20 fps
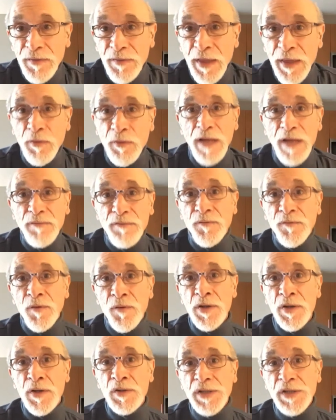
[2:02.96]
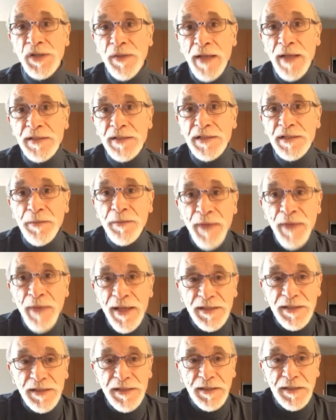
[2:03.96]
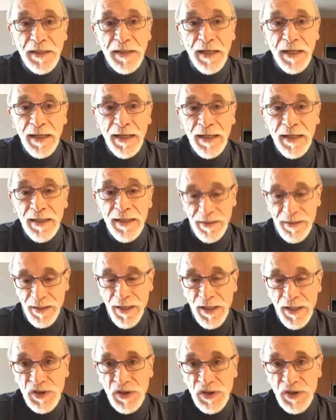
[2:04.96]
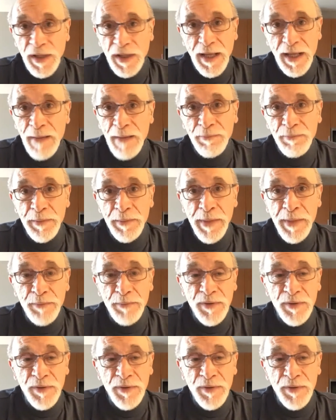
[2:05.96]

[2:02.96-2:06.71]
they write for you. So that's the best sort of compliment.